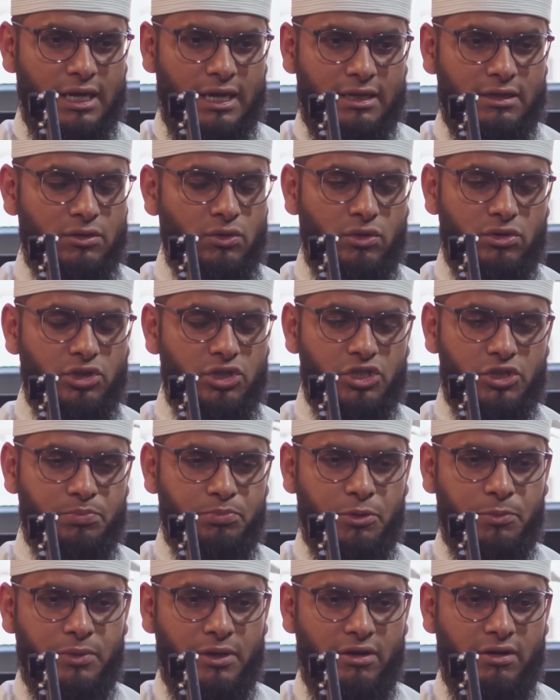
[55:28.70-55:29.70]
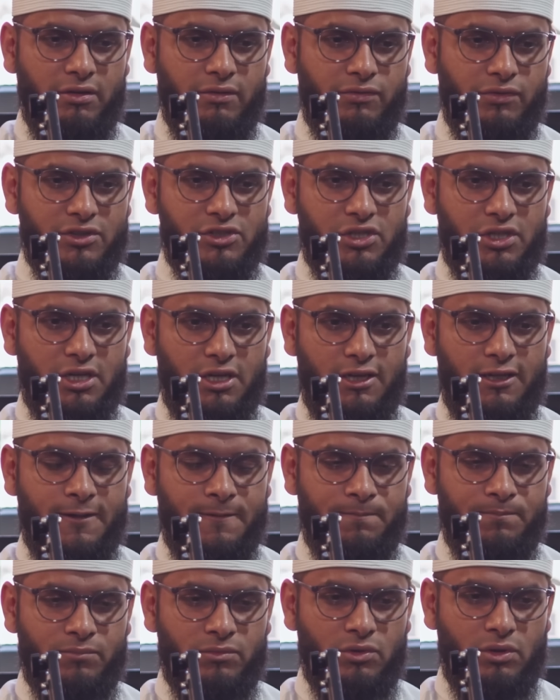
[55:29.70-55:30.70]
and not just preparing
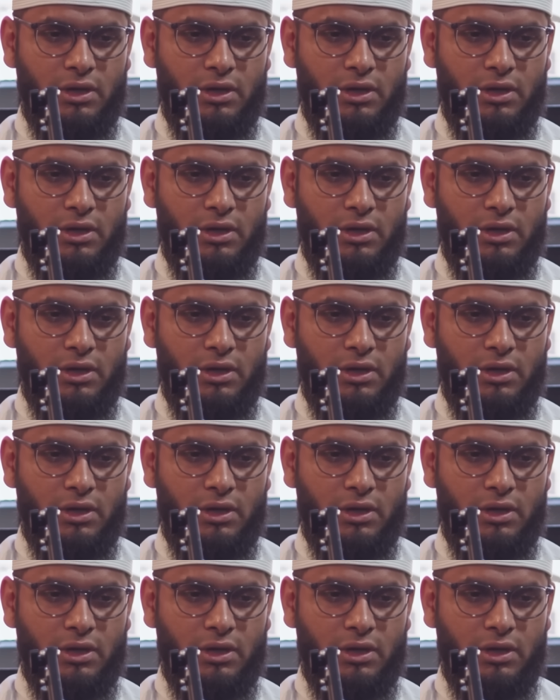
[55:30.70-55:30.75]
physically,